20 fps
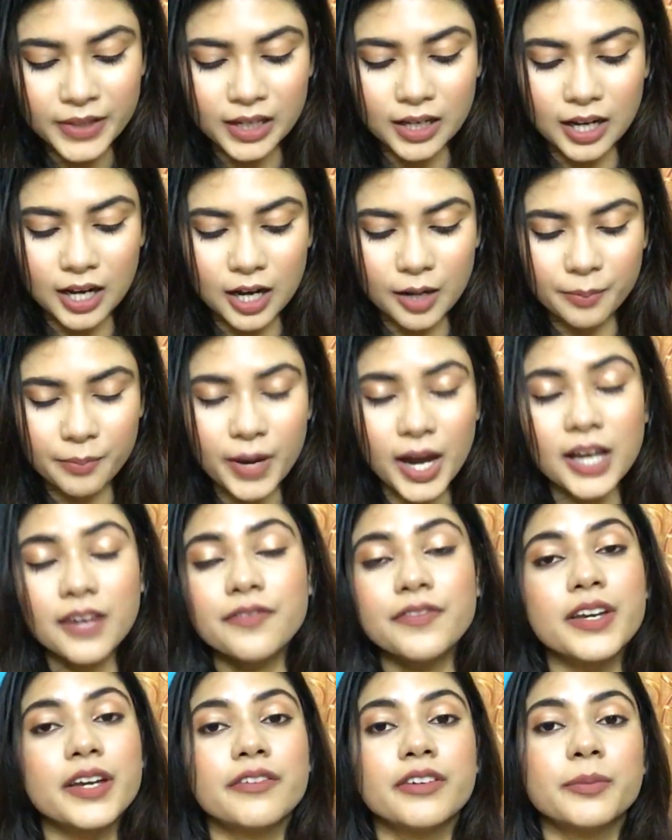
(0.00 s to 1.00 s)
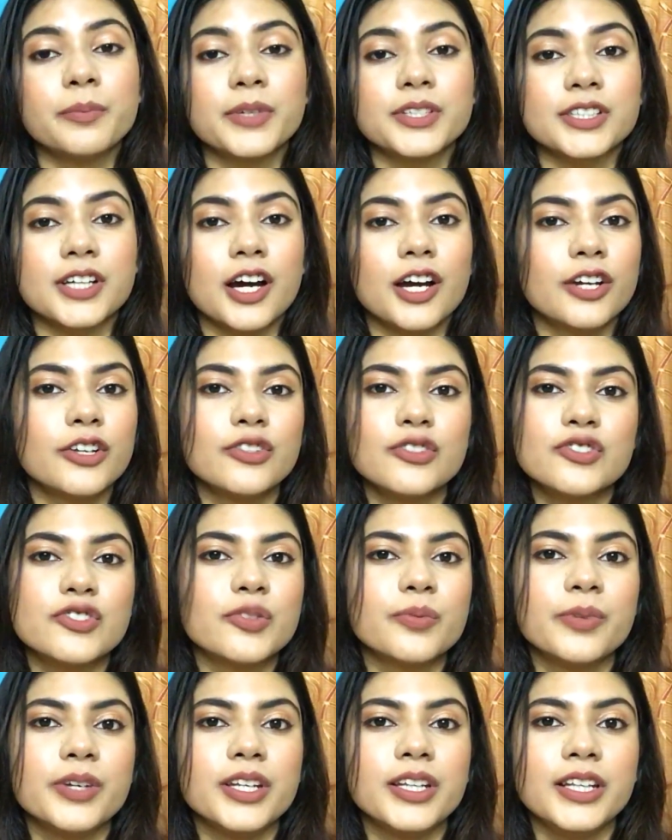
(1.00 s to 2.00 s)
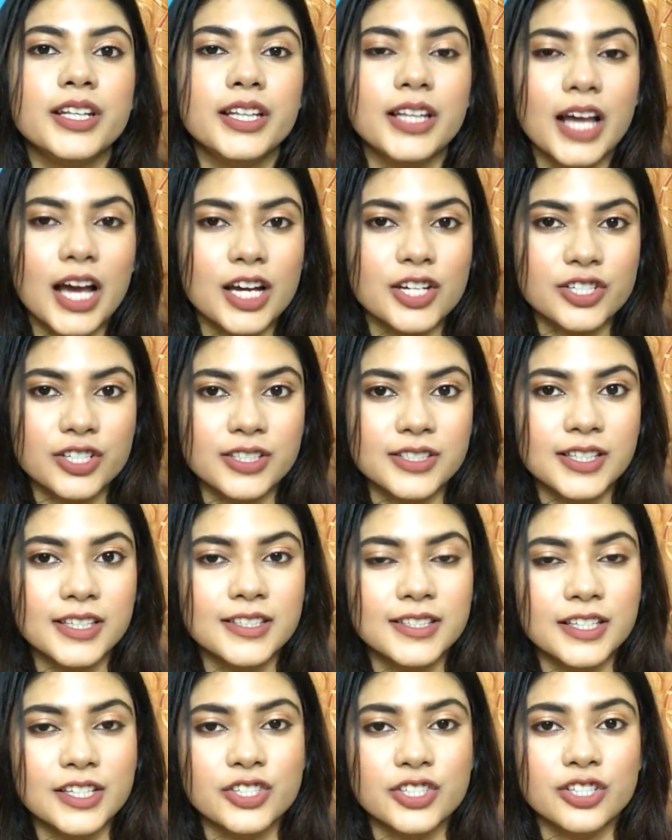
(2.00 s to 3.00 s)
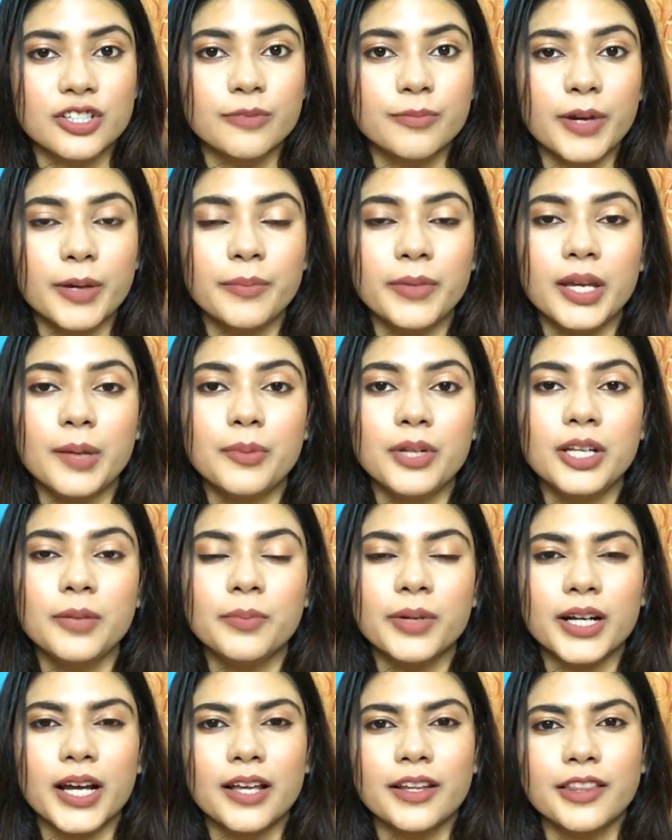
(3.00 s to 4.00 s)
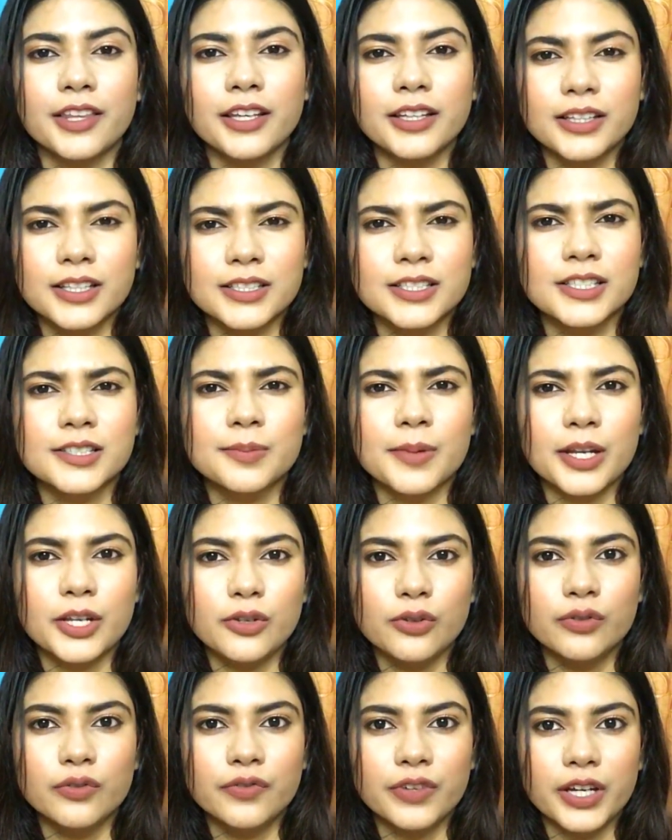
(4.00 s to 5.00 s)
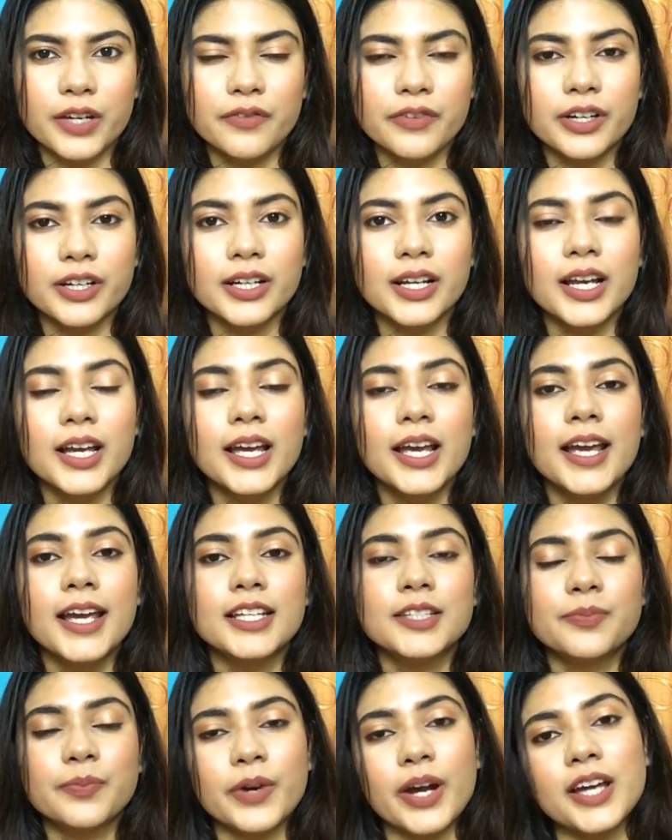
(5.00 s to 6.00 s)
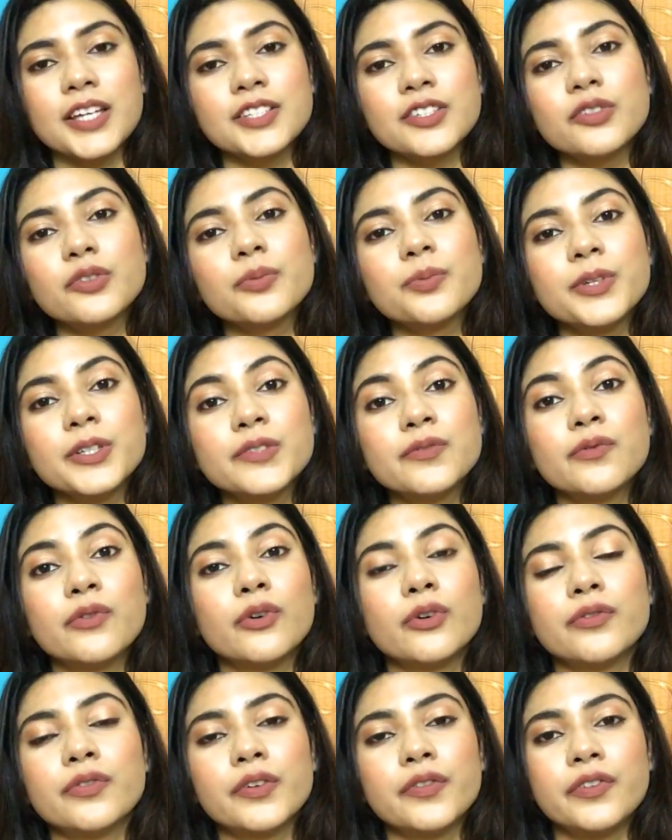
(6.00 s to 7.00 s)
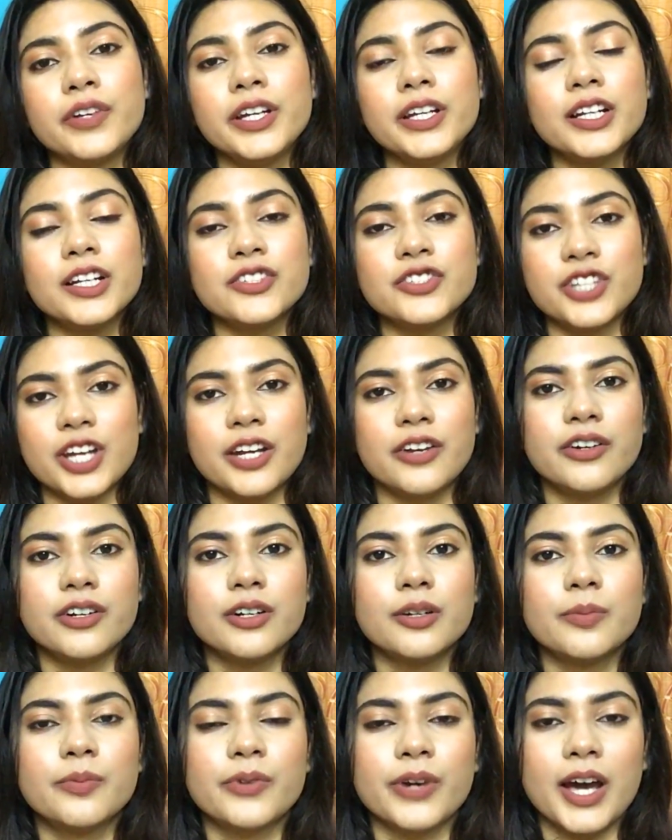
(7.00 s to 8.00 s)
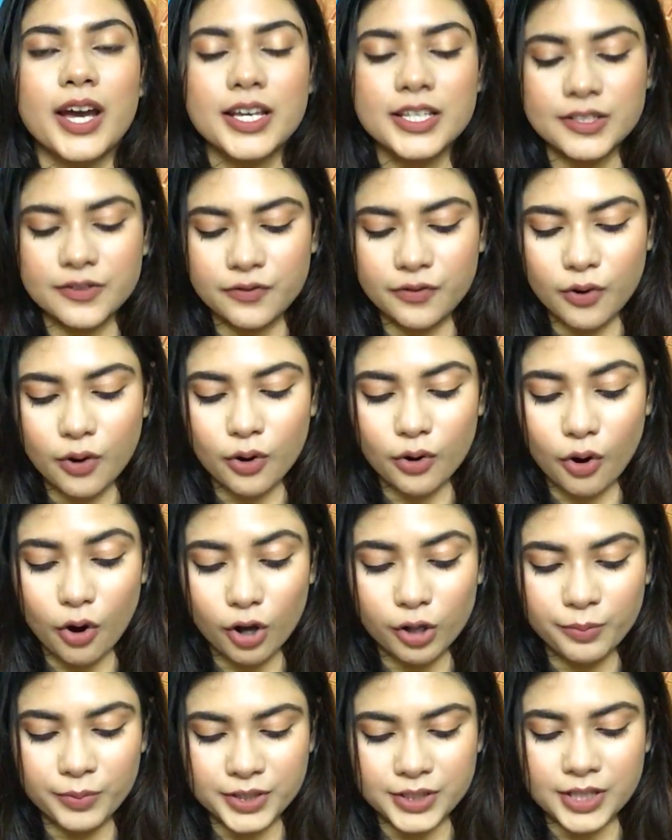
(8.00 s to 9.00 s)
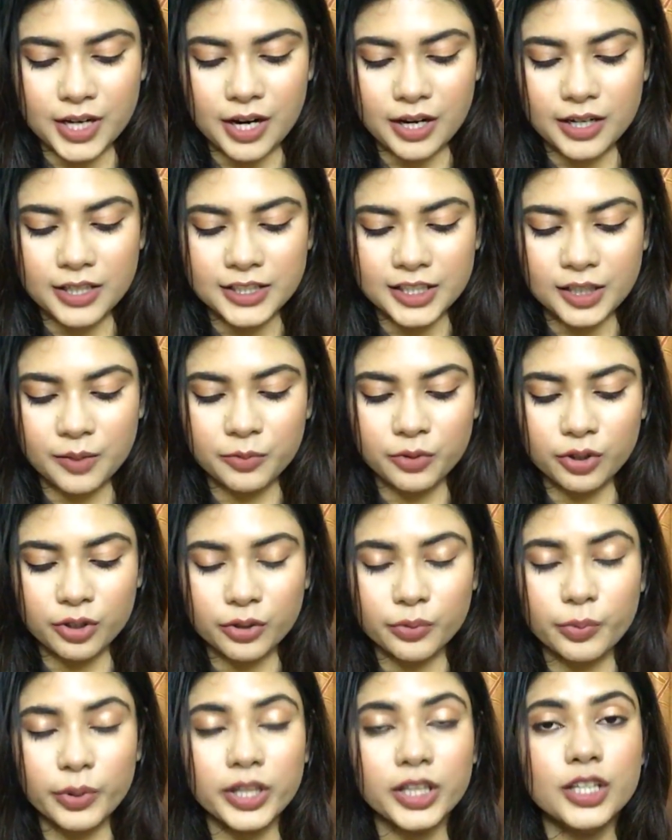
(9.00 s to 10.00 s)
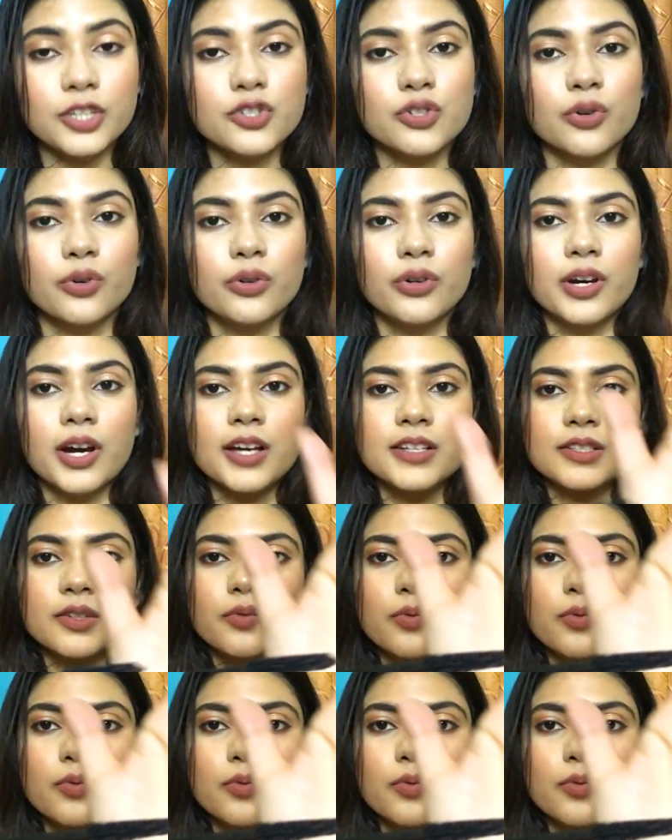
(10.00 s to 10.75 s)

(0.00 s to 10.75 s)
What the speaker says: My favorite mascara used to be the Lash Sensational by Maybelline, but I think this is my new favorite. It's priced at rupees 450, the general price for all mascaras, and I'm gonna quickly show you guys the